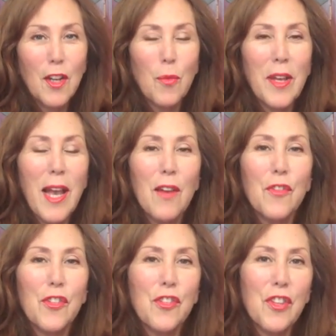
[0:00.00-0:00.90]
We have
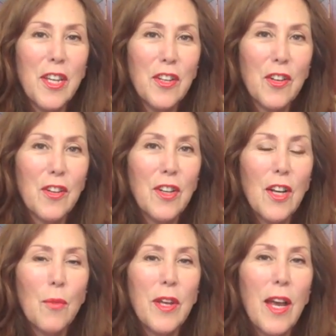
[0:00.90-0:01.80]
cedar,
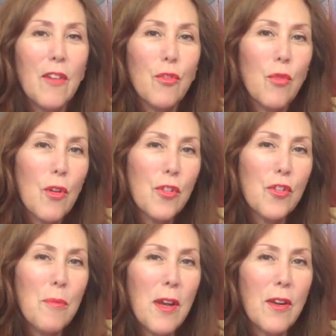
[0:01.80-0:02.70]
we have
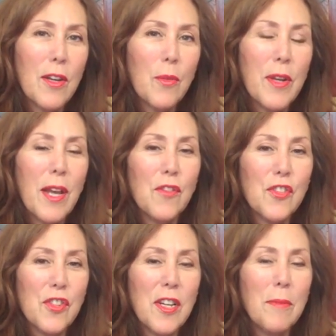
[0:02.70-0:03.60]
rosemary, we have
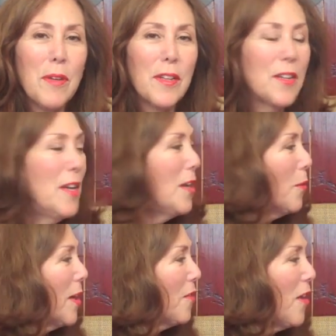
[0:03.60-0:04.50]
cinnamon,
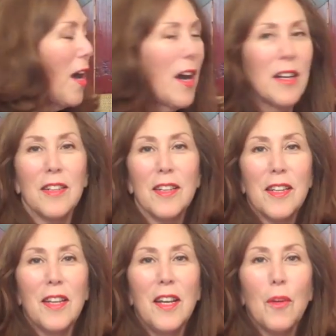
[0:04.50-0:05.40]
we have
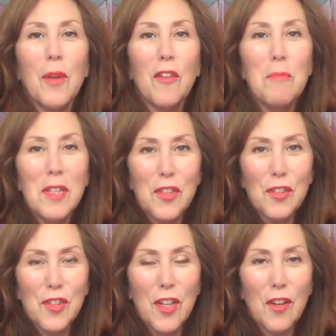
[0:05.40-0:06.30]
holly, we have
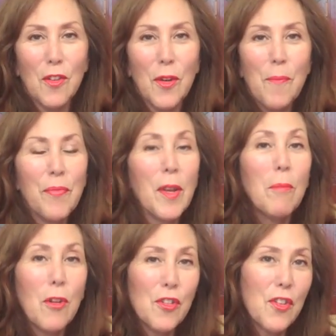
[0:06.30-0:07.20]
mistletoe,
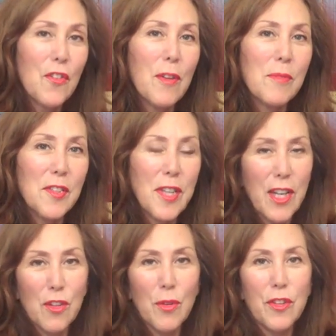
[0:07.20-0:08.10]
most of them
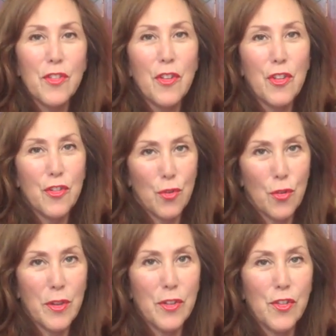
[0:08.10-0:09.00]
sacred to the
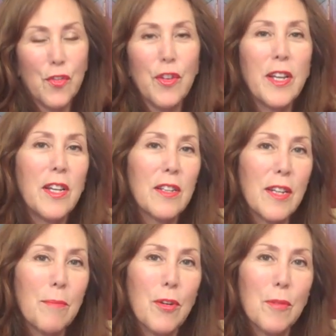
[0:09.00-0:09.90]
Druids for healing
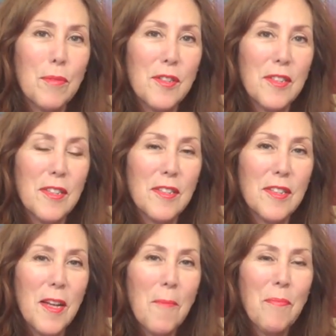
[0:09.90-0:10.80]
purposes.
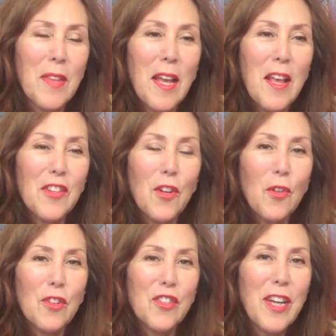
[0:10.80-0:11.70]

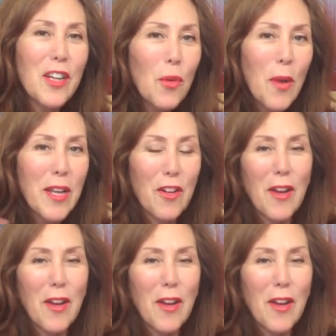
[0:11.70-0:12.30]
So decorate your